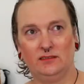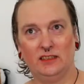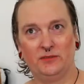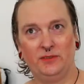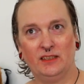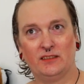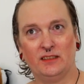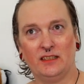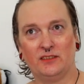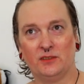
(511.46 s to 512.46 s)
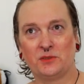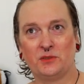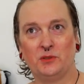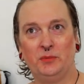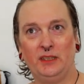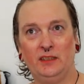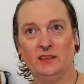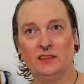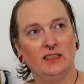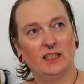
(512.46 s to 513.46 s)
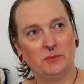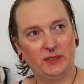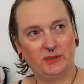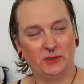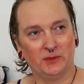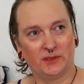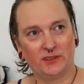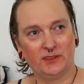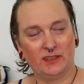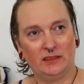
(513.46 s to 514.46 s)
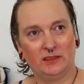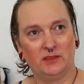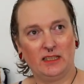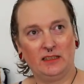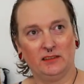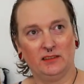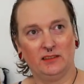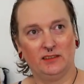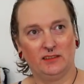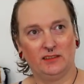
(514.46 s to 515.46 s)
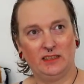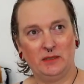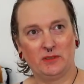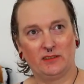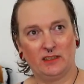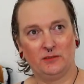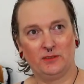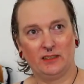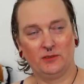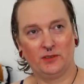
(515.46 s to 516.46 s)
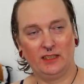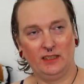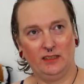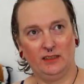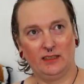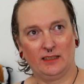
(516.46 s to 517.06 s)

It feels nice also to be a bit older and, and see myself that, okay, I